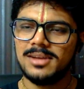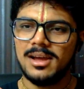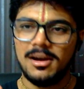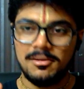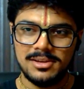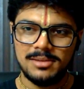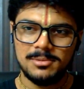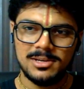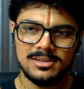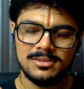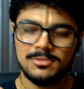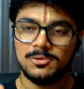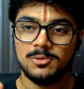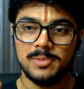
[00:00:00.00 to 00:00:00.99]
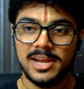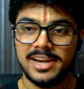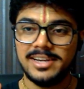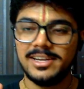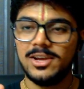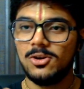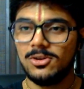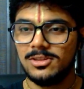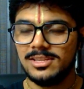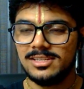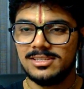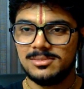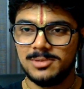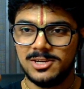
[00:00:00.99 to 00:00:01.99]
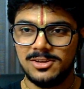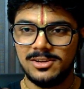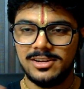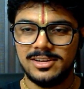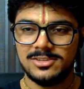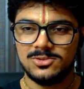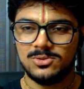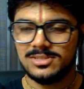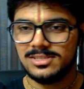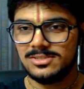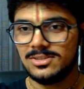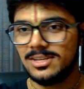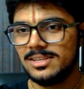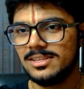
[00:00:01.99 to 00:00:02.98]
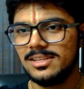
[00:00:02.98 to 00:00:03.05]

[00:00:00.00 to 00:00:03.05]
available, would be handling all these particular resources and